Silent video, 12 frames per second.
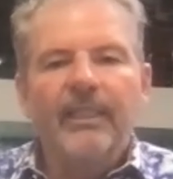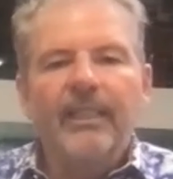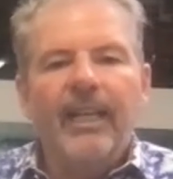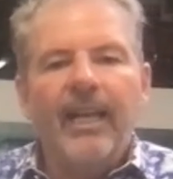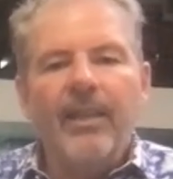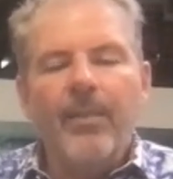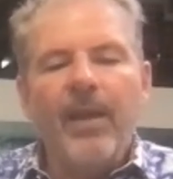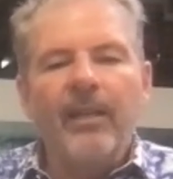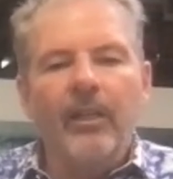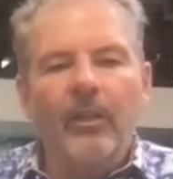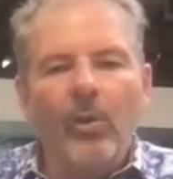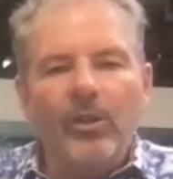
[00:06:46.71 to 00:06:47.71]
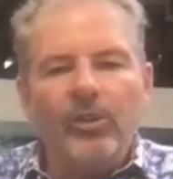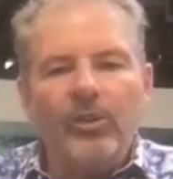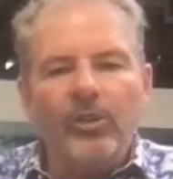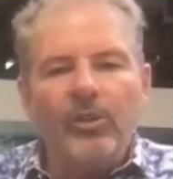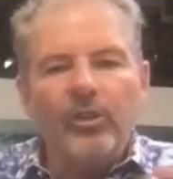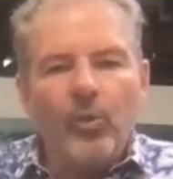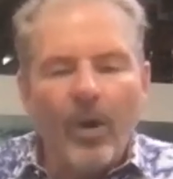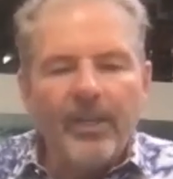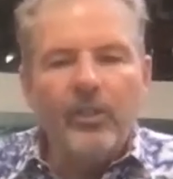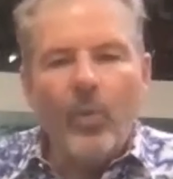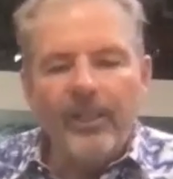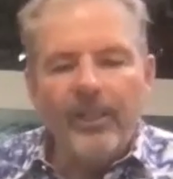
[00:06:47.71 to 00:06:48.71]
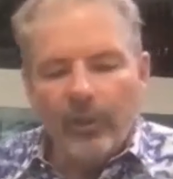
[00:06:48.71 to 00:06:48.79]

and they made it a Lotus 2022.